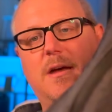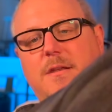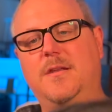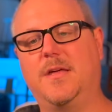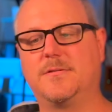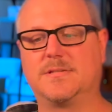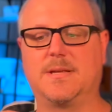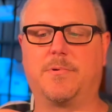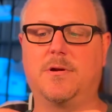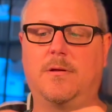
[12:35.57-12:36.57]
another
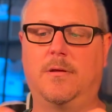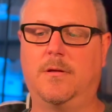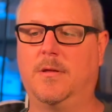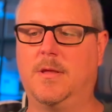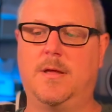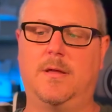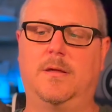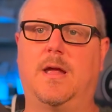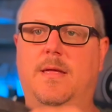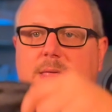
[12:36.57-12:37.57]
zipper, and